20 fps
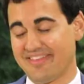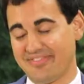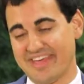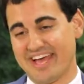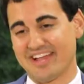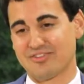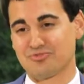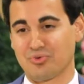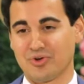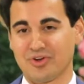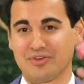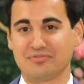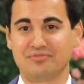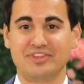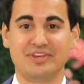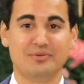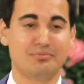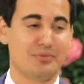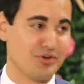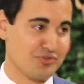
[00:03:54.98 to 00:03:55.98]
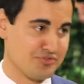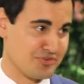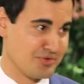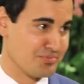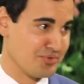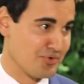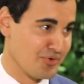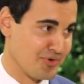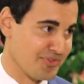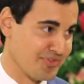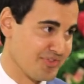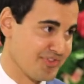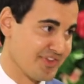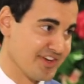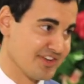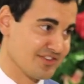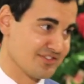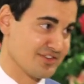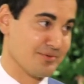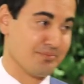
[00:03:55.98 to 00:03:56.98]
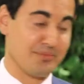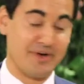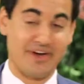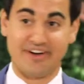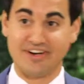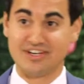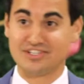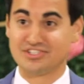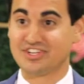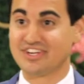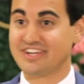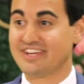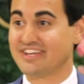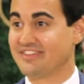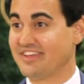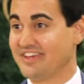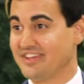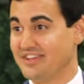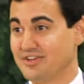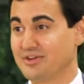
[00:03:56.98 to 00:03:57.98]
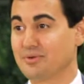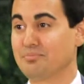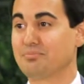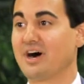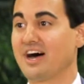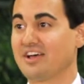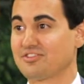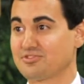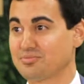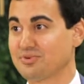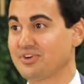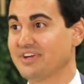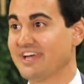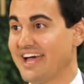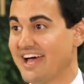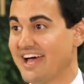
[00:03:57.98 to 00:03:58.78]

and that's one of the most important things in a marriage that you can possibly